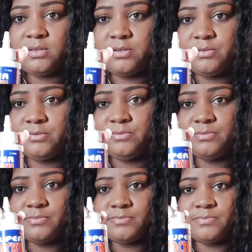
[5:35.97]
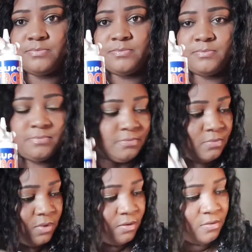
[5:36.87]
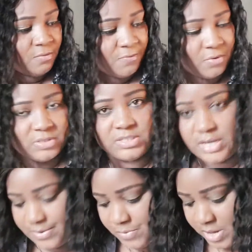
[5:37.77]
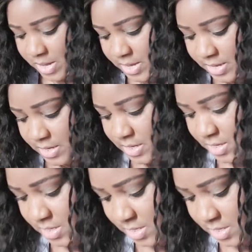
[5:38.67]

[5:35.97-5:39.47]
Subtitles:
glue for DIY.